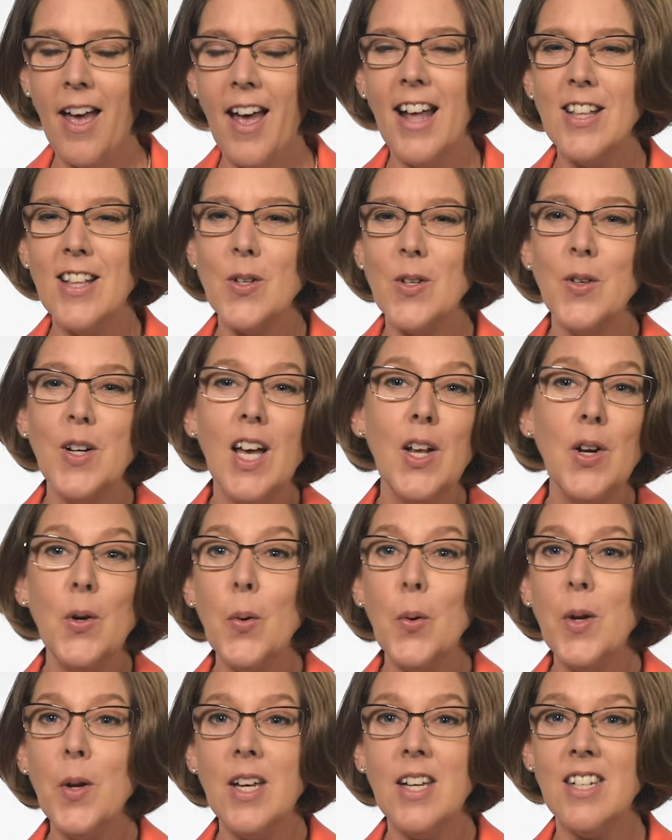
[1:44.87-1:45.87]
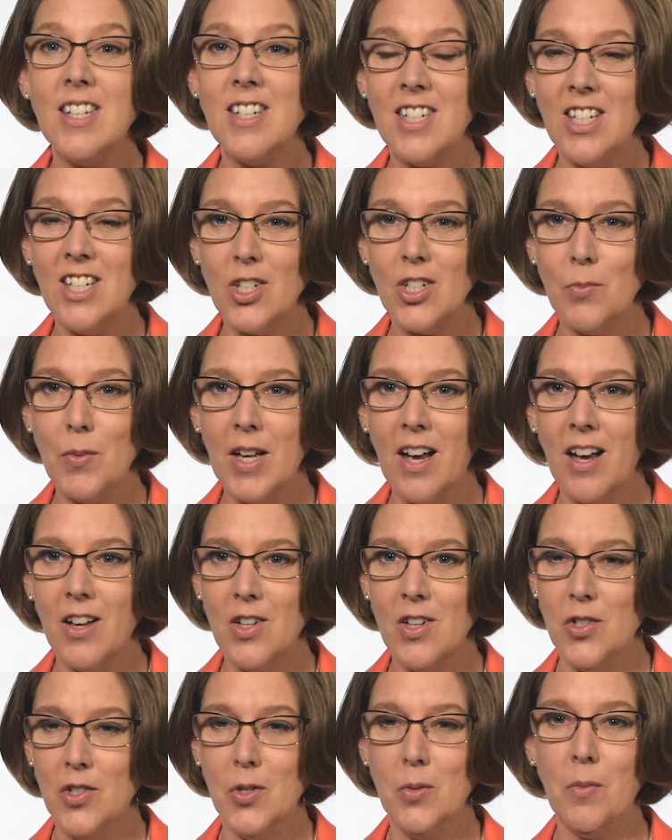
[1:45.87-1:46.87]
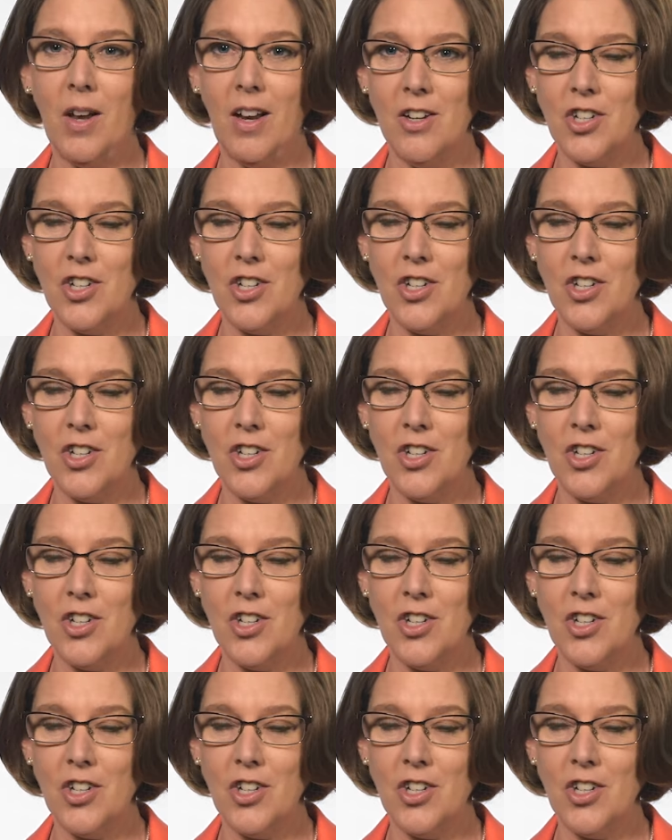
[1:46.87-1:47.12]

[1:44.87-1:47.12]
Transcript: And so I had nobody to teach me how to do my